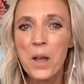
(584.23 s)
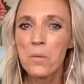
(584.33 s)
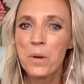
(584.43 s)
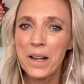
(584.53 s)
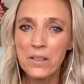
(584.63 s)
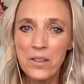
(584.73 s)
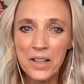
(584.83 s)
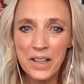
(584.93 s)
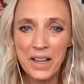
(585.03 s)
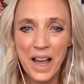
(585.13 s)
when I
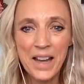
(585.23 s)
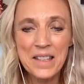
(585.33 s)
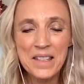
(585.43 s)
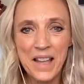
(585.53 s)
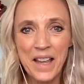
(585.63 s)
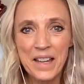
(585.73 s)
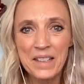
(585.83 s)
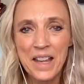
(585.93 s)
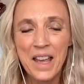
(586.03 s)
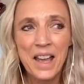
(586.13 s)
look in hindsight,
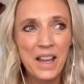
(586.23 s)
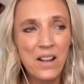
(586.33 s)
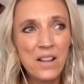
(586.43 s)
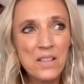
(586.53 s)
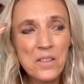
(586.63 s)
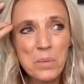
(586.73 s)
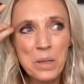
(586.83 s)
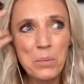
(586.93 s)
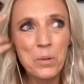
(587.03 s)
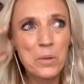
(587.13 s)
at all of the
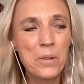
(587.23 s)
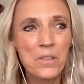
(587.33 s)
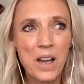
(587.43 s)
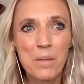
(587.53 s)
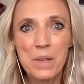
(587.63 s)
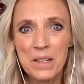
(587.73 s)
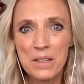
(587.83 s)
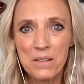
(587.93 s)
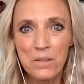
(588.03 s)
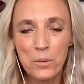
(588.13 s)
people who have come
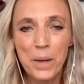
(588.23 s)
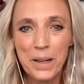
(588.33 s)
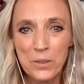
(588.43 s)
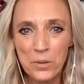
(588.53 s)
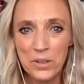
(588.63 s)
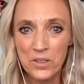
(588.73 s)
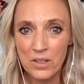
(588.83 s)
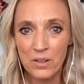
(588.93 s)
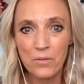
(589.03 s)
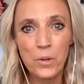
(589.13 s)
in through my doors and
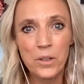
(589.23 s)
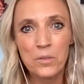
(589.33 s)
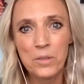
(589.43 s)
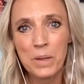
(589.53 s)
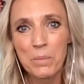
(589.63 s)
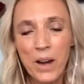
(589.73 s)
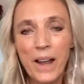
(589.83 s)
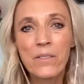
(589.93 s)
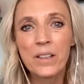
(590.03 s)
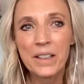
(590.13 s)
have worked with me
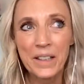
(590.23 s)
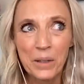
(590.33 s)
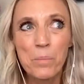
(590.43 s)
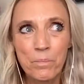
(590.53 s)
privately,